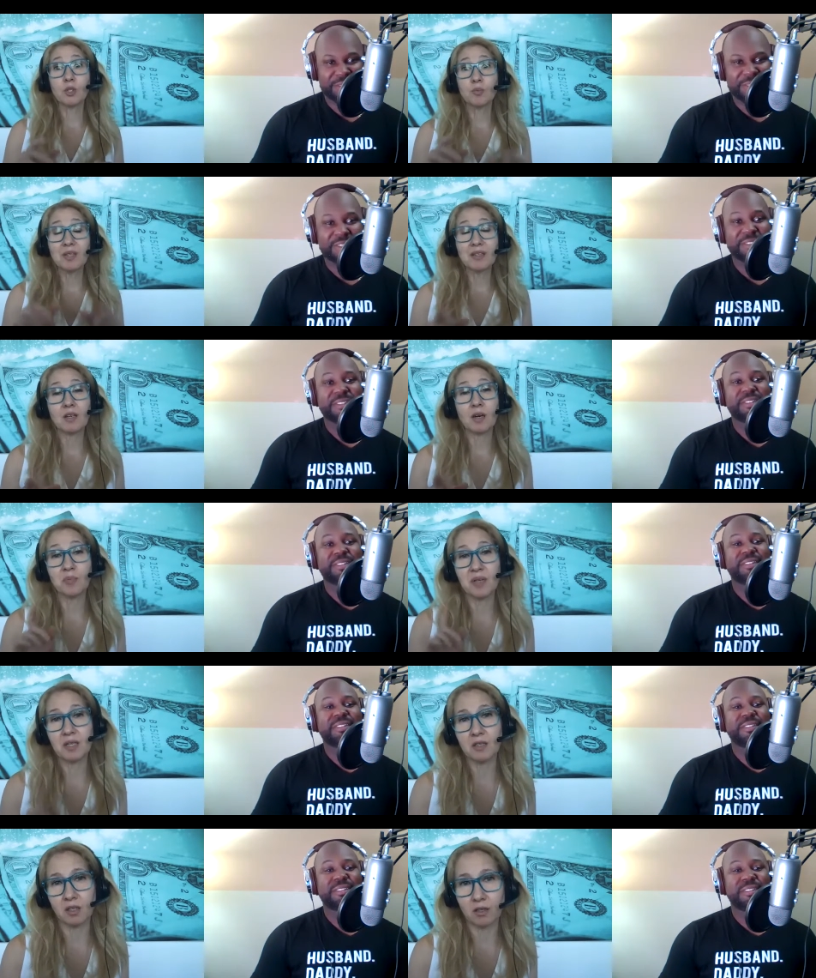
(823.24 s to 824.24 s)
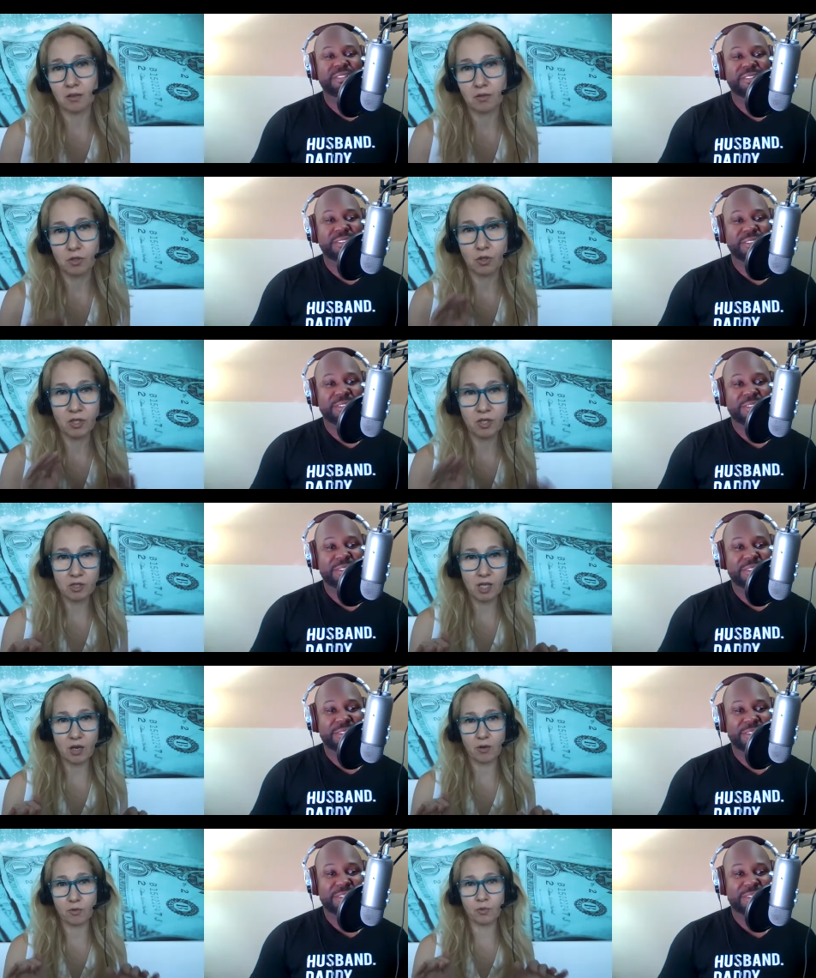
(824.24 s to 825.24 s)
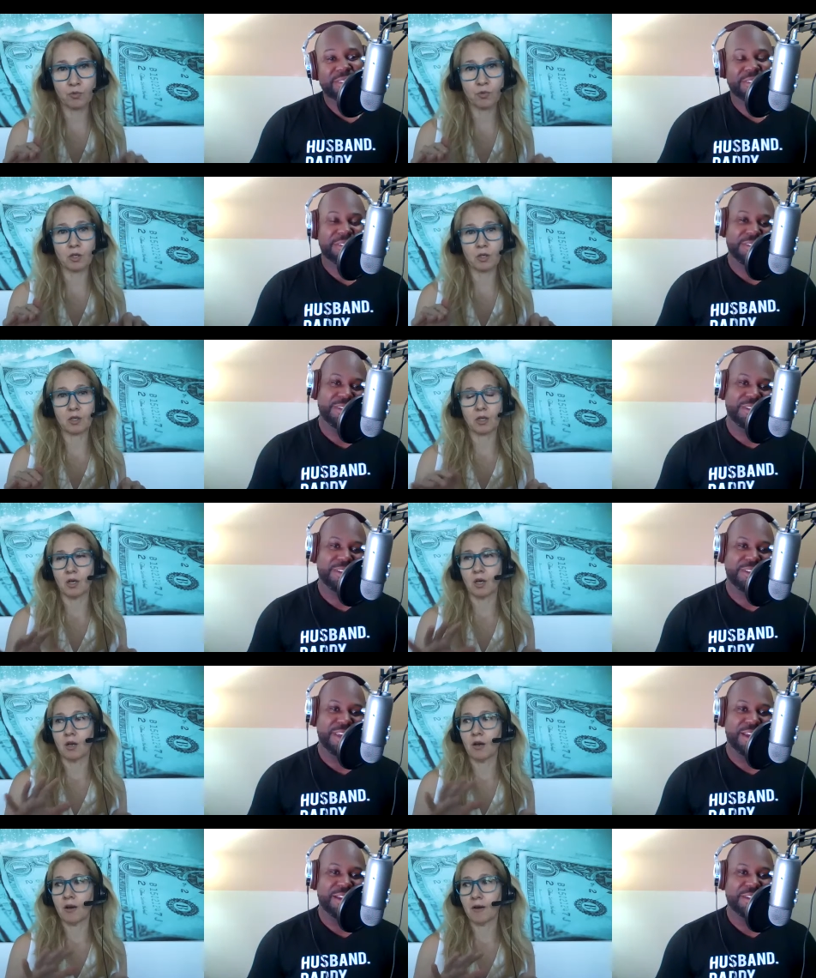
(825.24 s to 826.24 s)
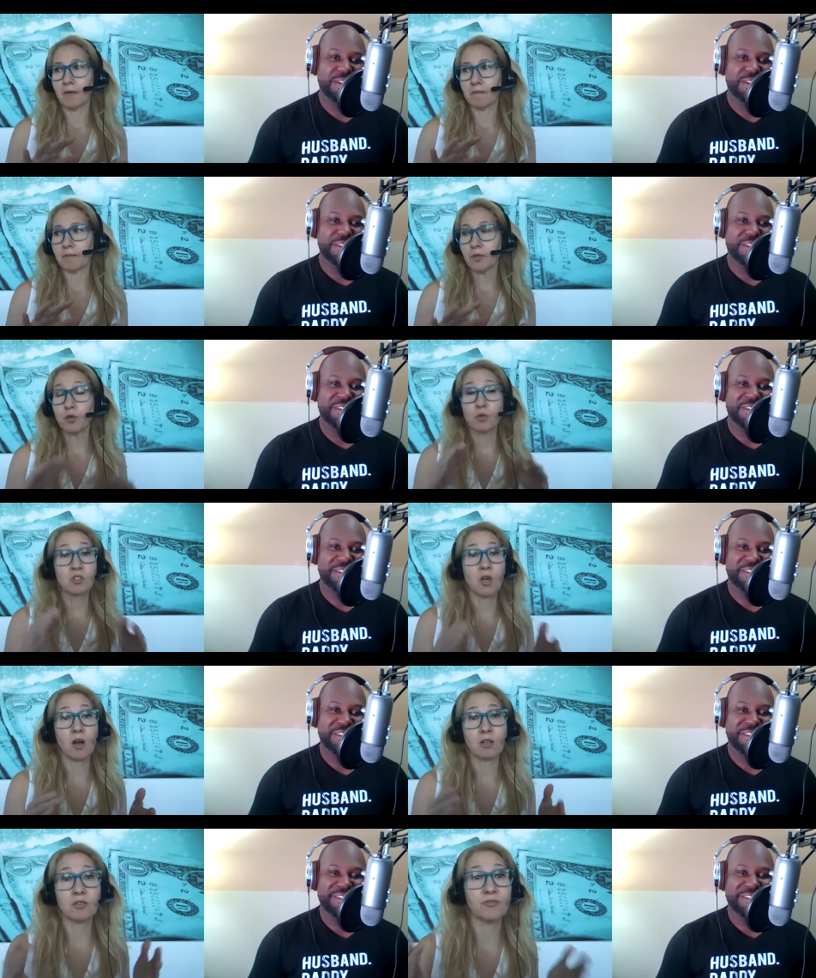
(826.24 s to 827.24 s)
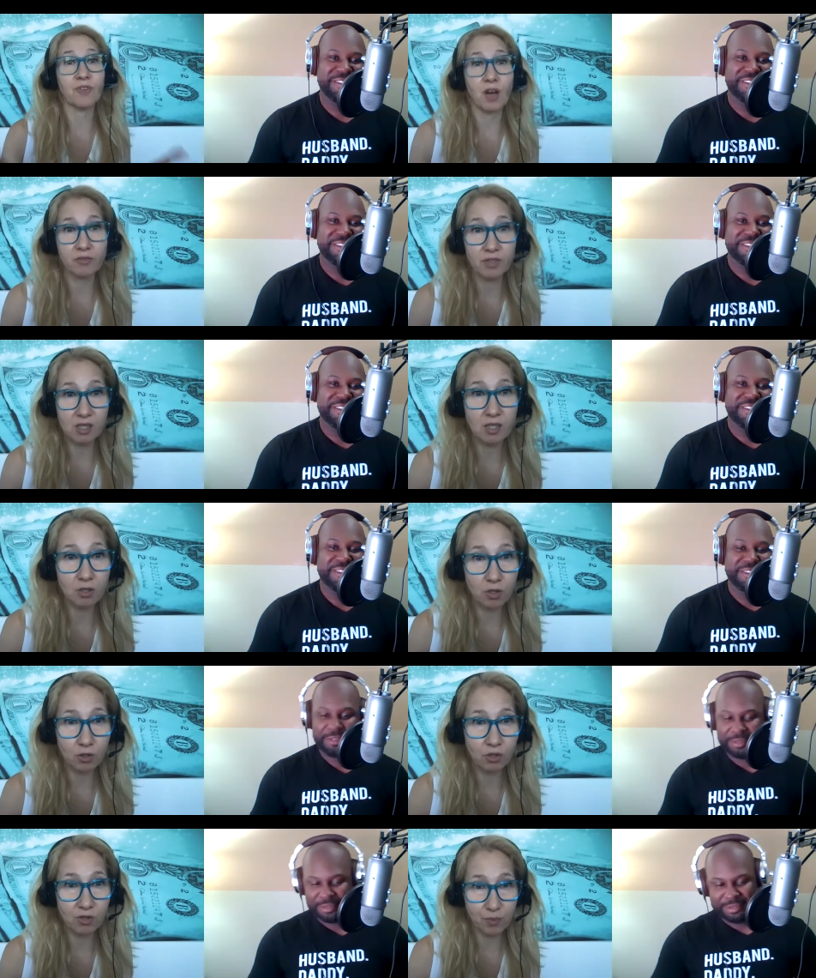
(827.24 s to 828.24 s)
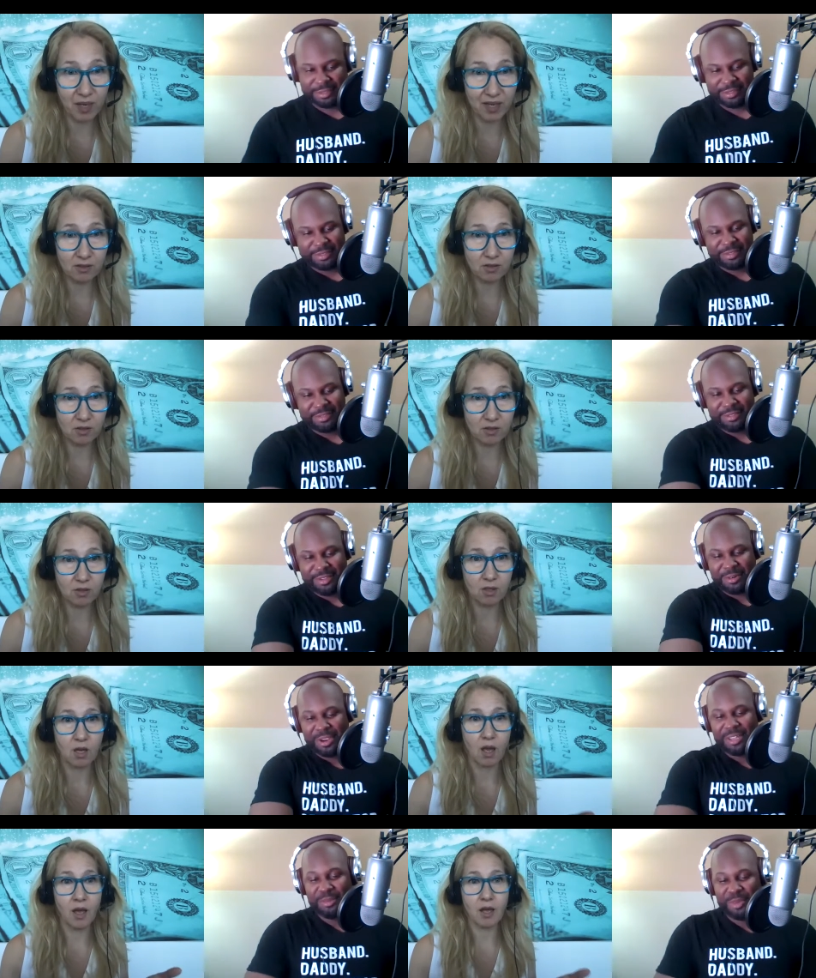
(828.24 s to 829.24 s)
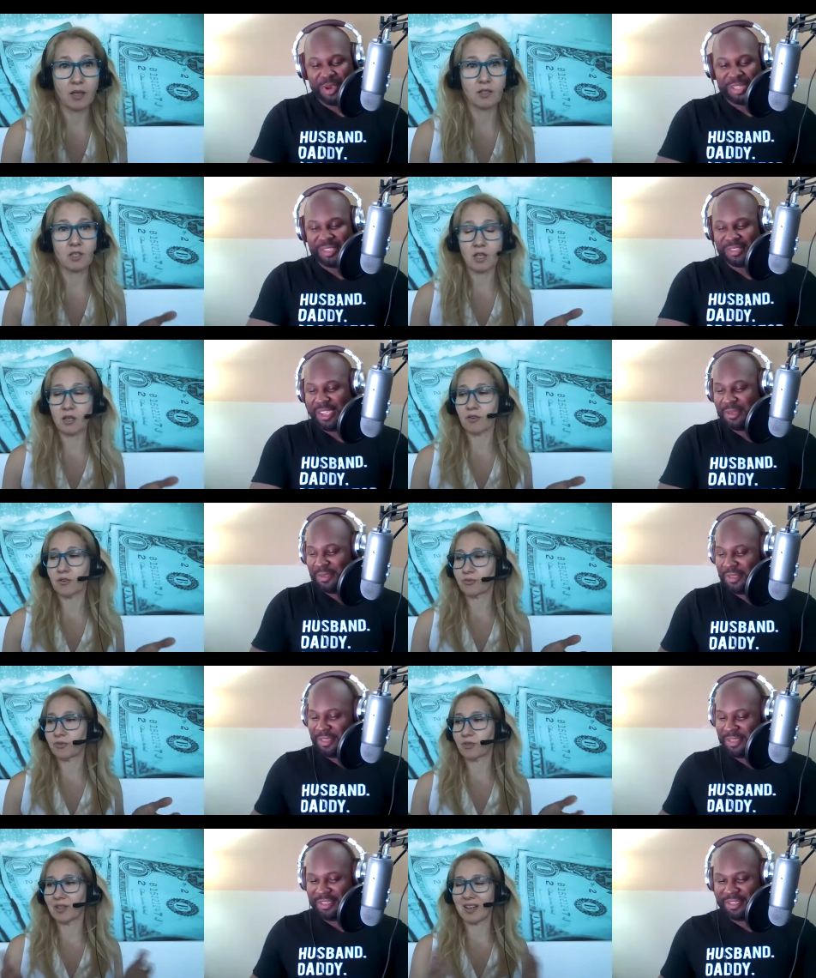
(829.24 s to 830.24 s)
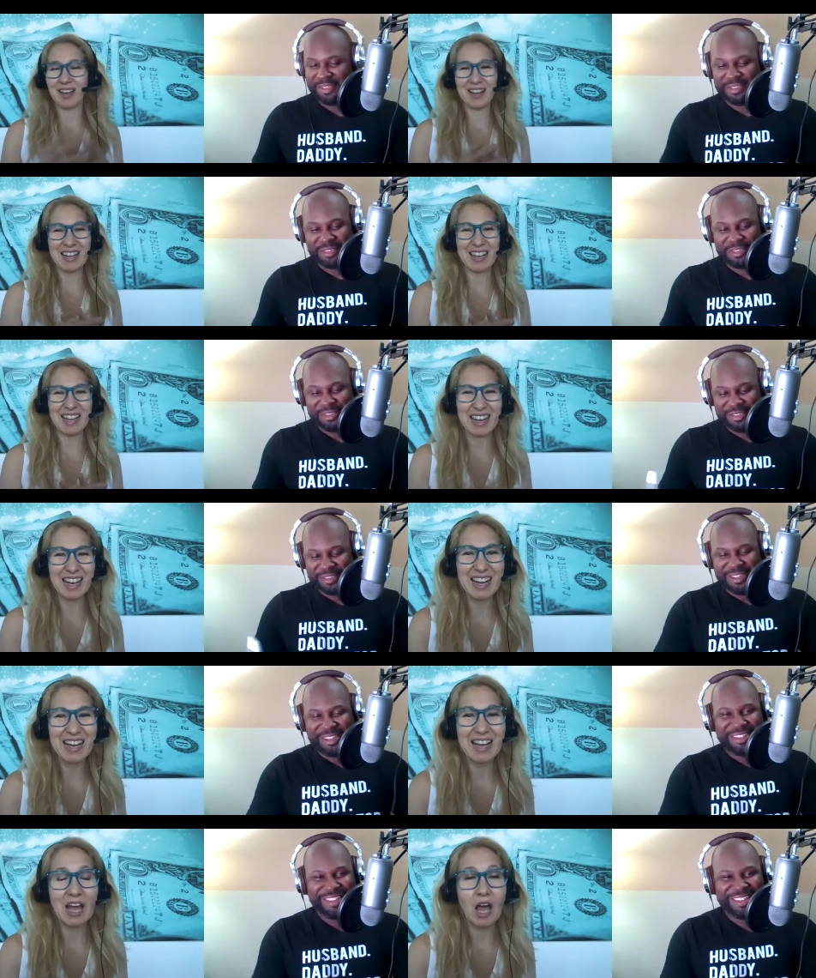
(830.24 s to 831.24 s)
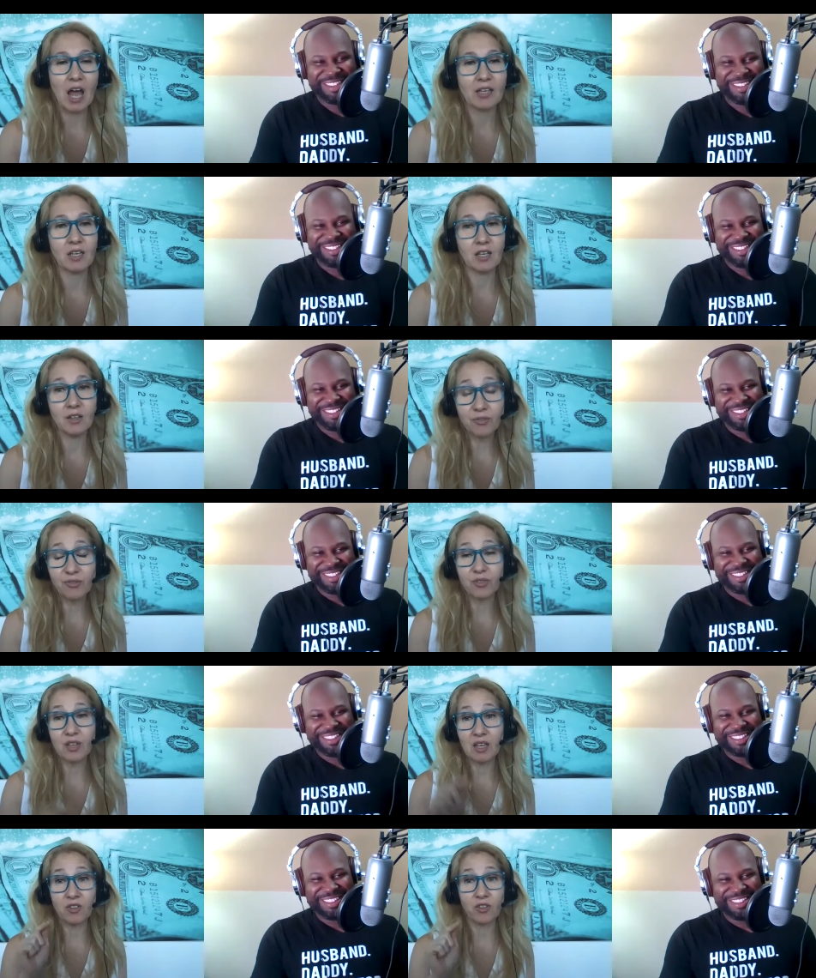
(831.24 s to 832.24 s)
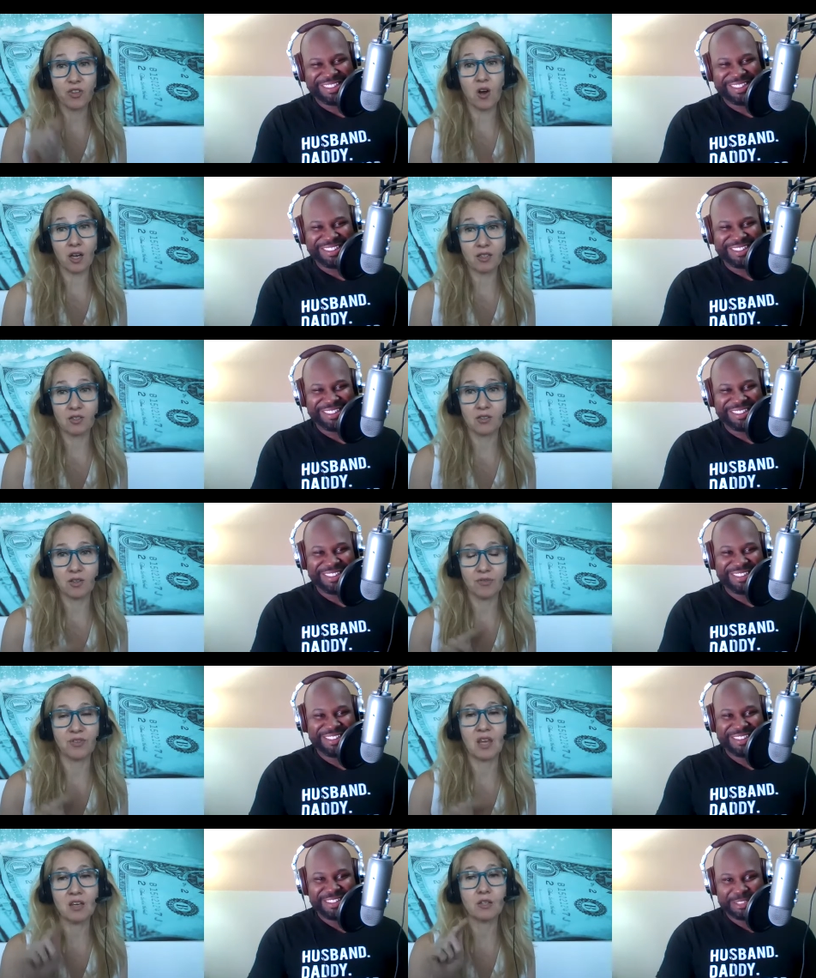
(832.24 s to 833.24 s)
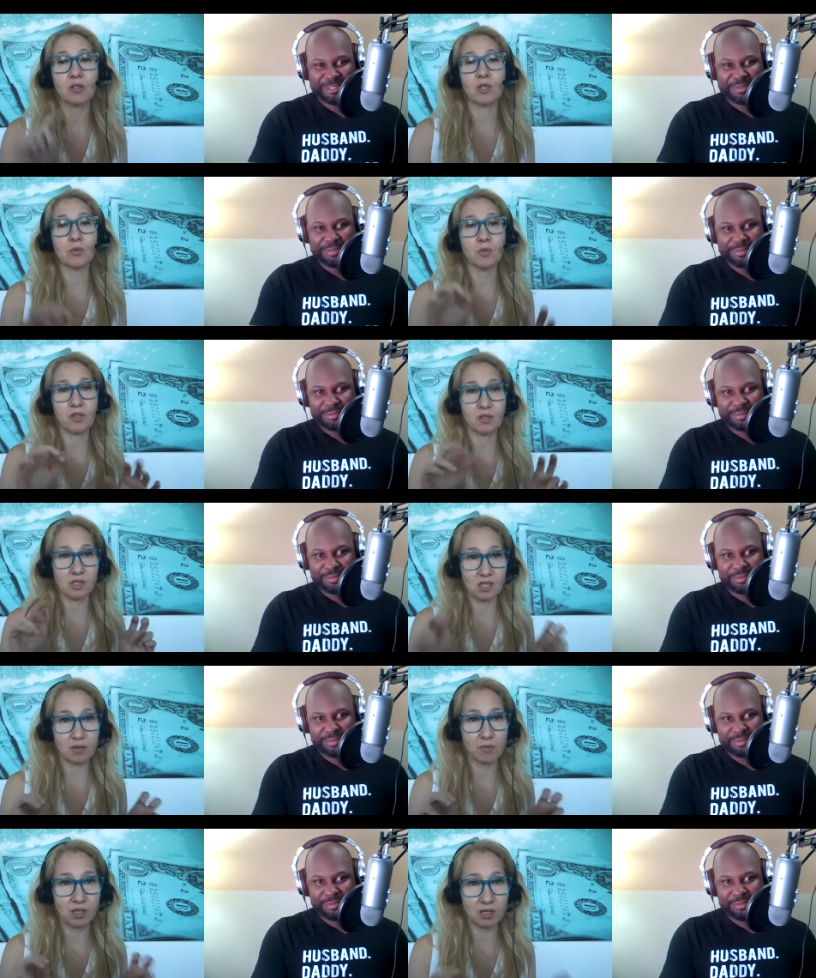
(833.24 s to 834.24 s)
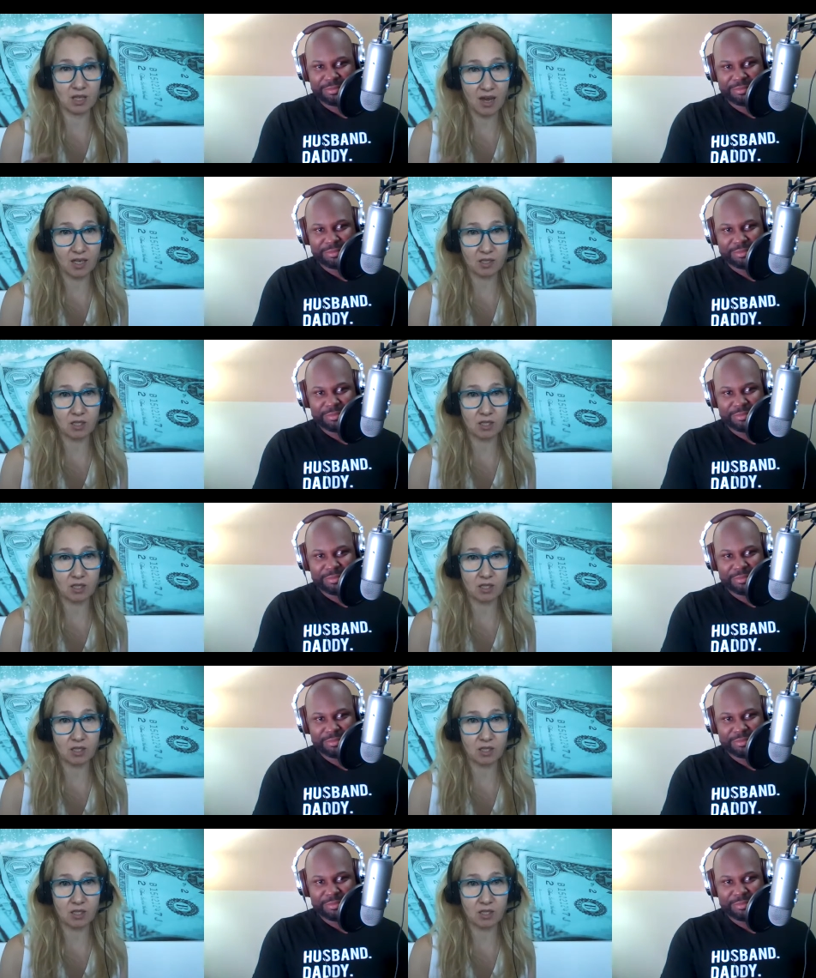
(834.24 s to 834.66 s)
Speaker 1: be opinion so here's how it would work yeah. um, you would talk to five ceos of banks
Speaker 2: okay and if
Speaker 1: down and if they thought, if they agreed with the statement that